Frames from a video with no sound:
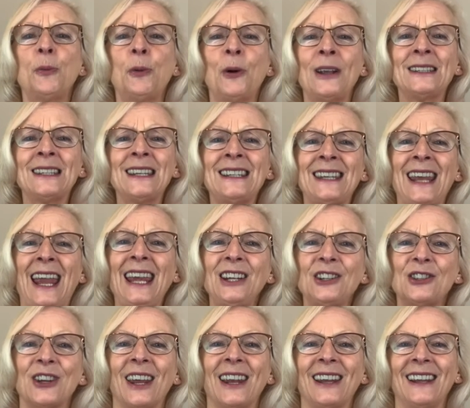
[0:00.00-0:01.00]

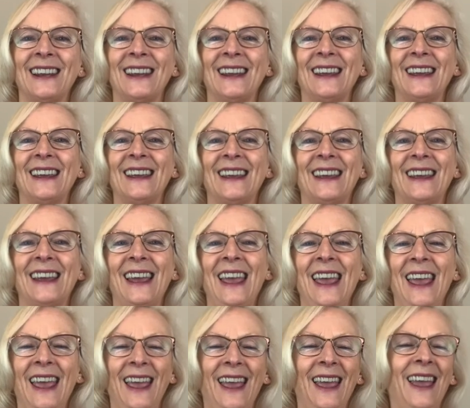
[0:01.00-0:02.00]
presentation.
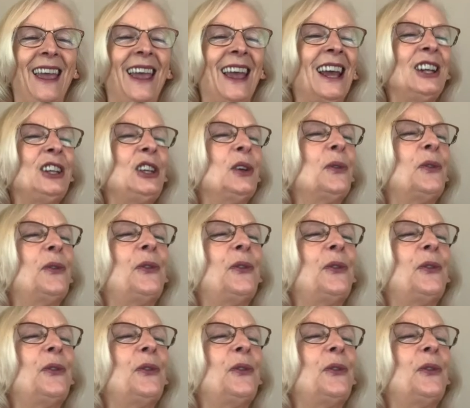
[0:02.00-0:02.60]
And you